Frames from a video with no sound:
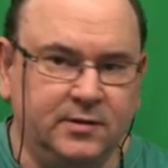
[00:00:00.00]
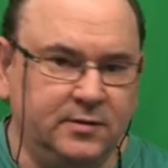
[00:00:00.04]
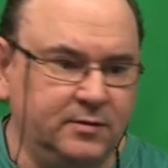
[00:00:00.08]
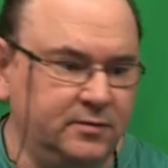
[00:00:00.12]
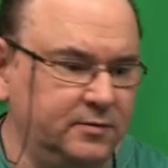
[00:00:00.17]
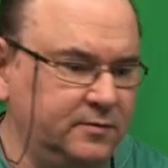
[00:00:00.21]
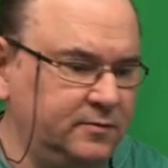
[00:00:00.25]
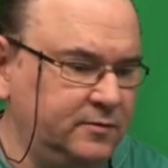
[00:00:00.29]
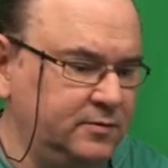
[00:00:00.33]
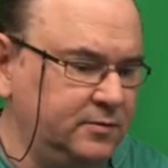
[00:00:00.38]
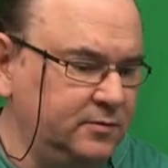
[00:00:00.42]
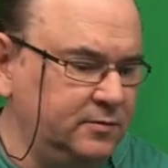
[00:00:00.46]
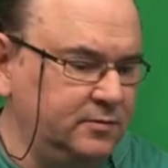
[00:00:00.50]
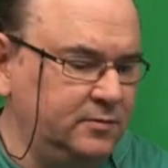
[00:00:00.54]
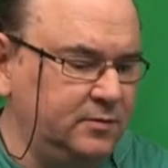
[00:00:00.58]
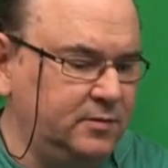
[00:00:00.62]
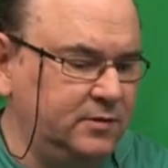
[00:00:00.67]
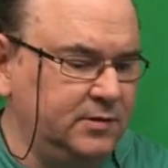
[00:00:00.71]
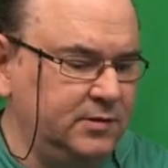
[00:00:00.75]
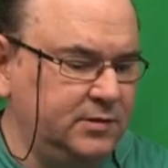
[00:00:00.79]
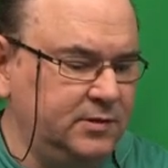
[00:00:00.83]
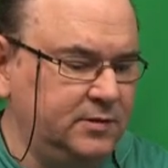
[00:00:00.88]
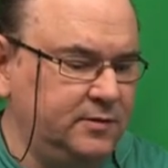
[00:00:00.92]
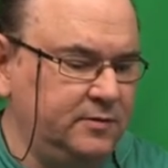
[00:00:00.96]
that if you're
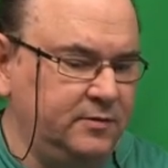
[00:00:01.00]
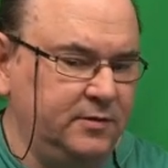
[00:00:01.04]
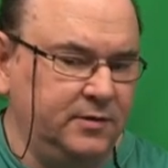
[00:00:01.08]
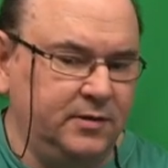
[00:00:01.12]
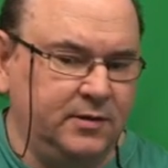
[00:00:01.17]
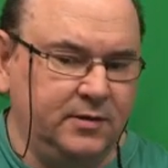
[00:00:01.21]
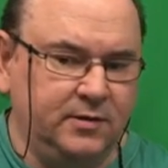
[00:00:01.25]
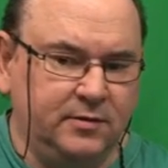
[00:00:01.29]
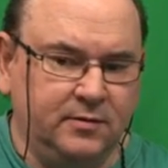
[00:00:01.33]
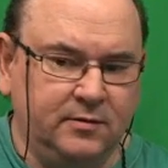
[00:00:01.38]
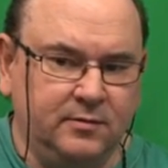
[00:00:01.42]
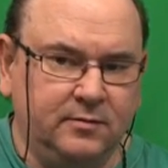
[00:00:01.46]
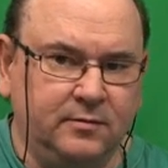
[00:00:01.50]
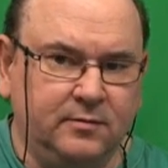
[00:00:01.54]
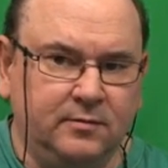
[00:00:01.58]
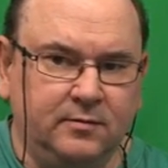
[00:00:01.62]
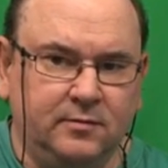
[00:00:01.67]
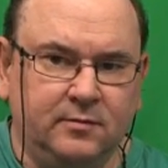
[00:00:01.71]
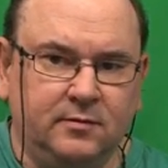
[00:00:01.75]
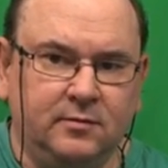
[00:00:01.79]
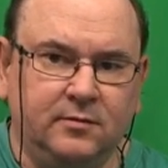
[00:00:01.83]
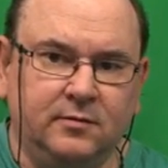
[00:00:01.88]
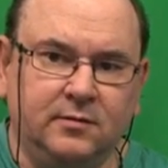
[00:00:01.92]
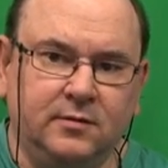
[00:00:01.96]
considering a,
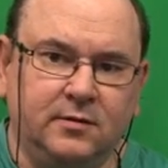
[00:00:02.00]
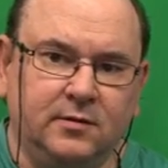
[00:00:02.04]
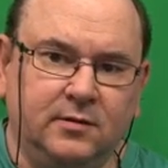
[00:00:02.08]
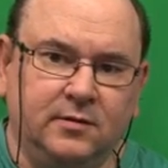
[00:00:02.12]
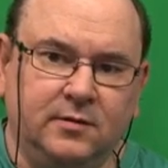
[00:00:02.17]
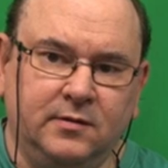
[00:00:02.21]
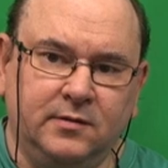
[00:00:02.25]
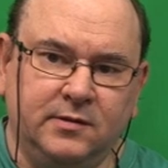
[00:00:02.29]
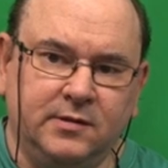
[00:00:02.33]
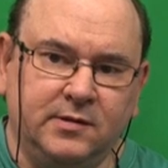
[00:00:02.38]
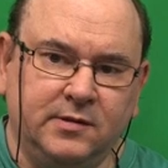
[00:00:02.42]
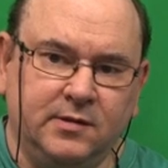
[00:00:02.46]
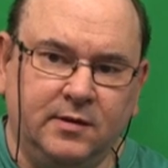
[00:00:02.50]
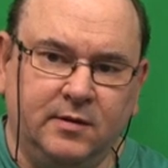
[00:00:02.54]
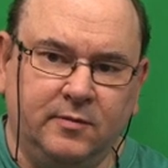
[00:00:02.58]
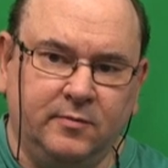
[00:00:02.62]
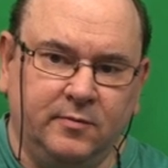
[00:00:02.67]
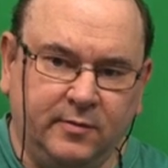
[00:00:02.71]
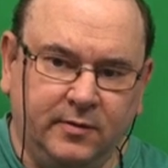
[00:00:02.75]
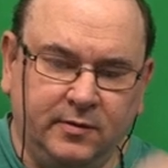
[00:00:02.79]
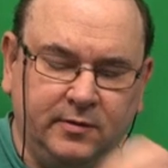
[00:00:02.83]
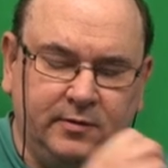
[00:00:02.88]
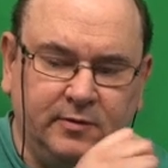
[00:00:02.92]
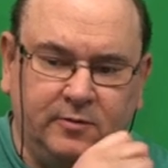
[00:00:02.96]
this type of
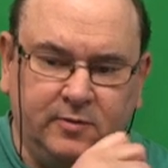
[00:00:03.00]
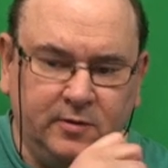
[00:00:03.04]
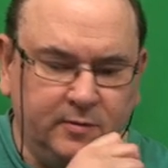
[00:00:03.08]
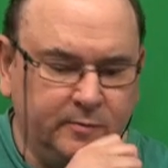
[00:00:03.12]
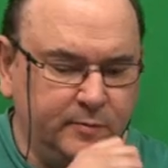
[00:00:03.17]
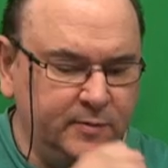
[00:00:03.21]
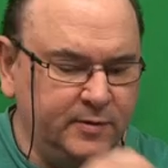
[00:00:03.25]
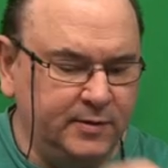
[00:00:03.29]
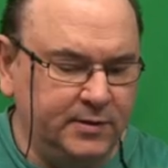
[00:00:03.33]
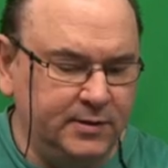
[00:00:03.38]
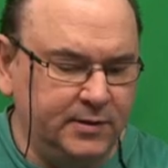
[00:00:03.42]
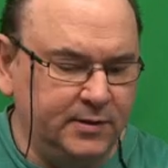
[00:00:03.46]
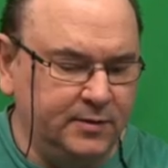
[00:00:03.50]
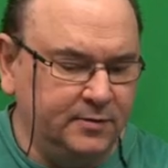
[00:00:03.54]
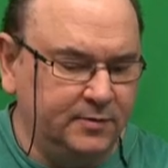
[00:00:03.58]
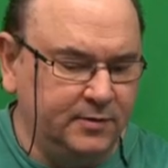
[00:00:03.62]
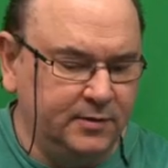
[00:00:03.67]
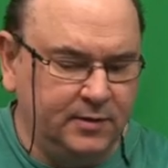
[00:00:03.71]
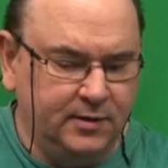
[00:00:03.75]
old equipment, then